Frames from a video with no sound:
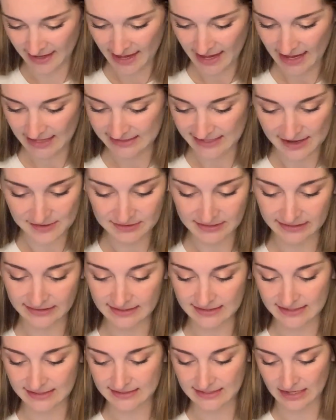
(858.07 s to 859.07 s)
It sounds like
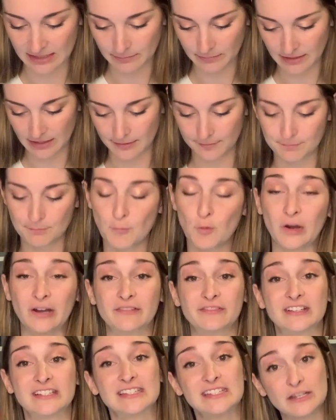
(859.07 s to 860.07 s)
this is going to be more
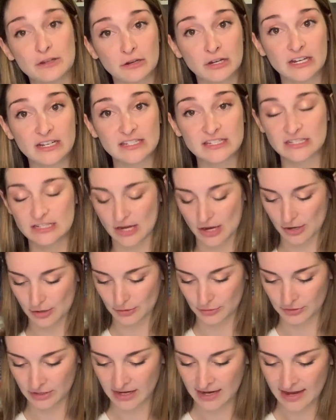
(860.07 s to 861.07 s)
of a serious
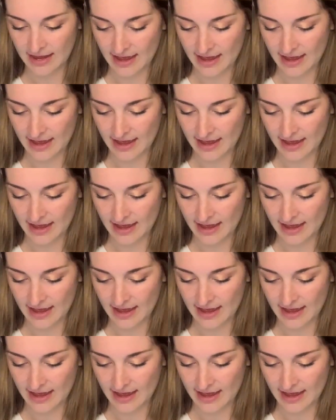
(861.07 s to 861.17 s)
tone,